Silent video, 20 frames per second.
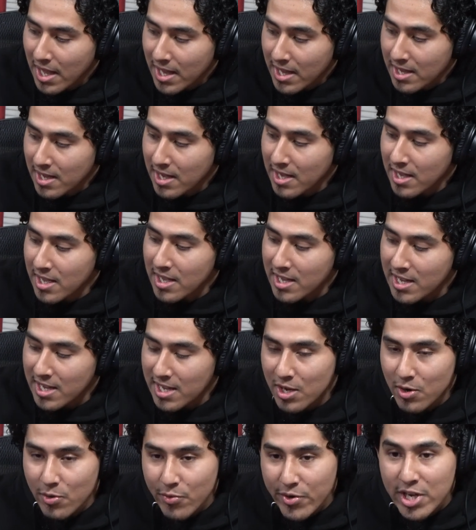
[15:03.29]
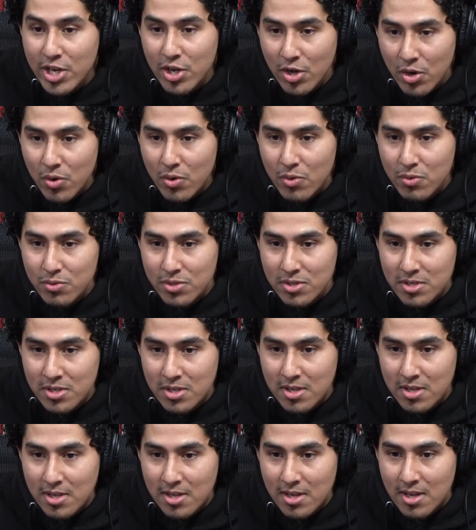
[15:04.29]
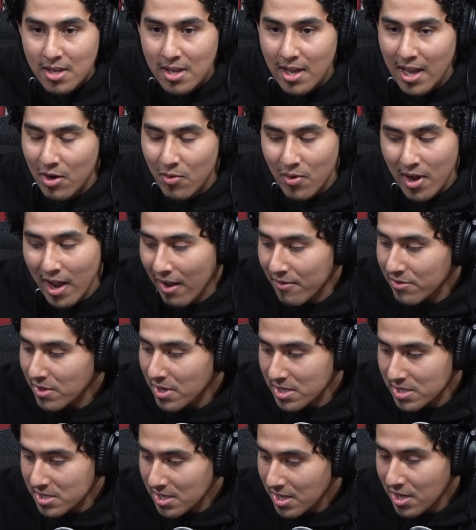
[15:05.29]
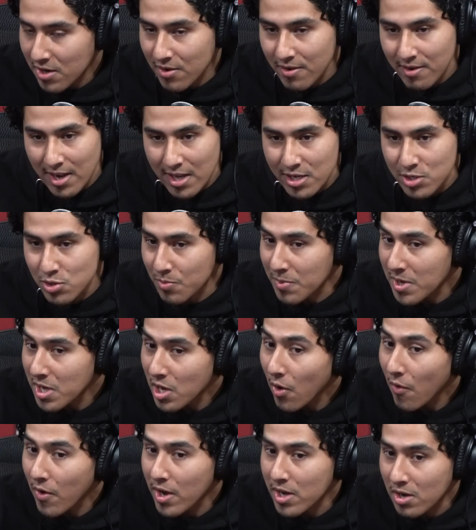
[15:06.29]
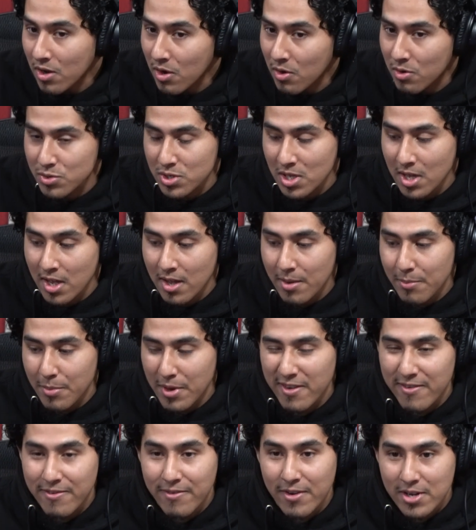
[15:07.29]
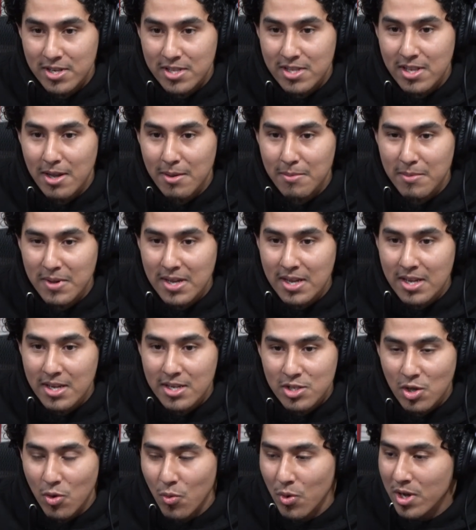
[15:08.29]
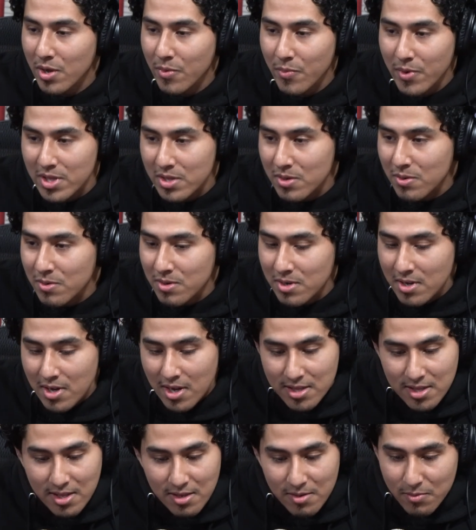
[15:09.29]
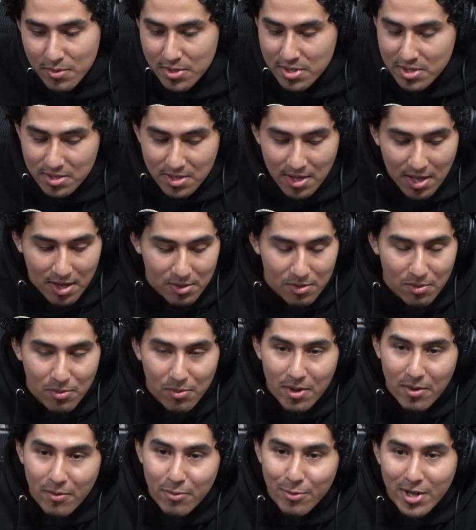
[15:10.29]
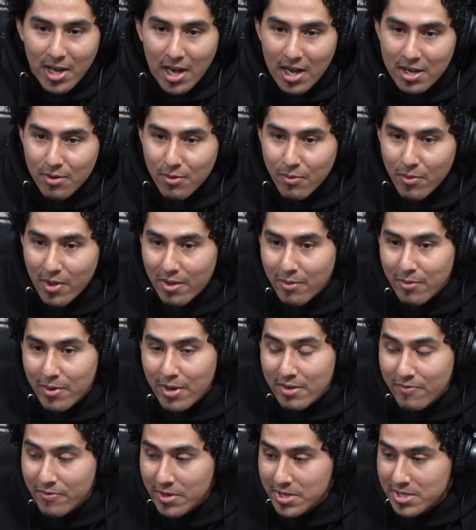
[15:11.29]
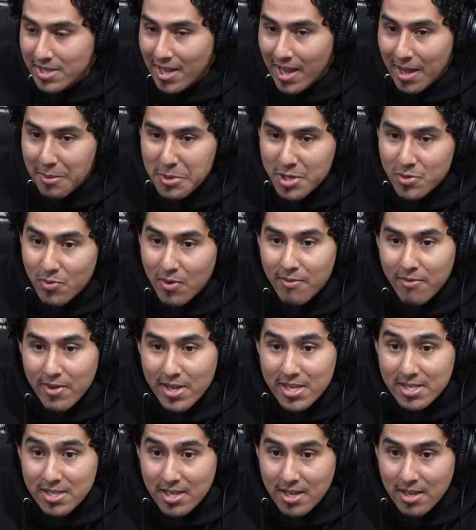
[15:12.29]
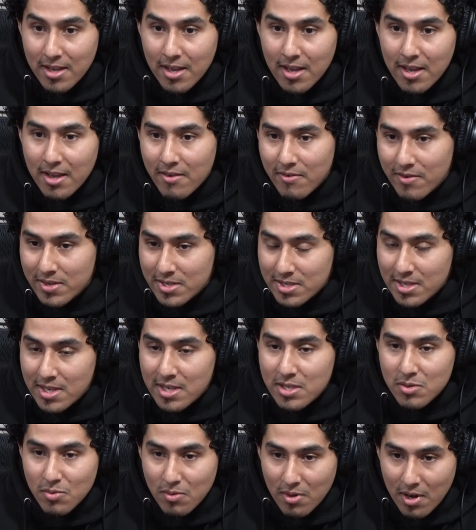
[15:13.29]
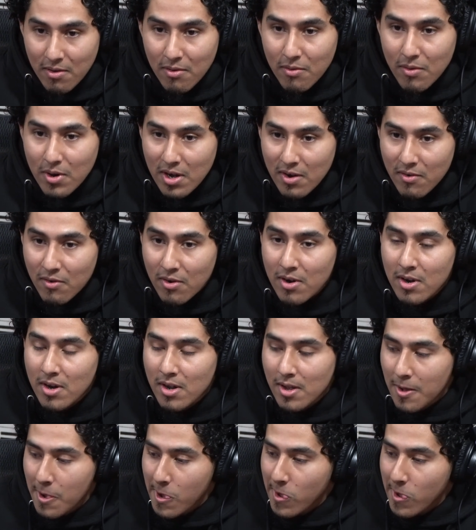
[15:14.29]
Like, he already knows. I don't have to sit here and lecture him. He already knows, but he fucked up. So what can we do? Nothing. We just got to do whatever we got to do. If it's damaged, we fix it. If it's this, whatever.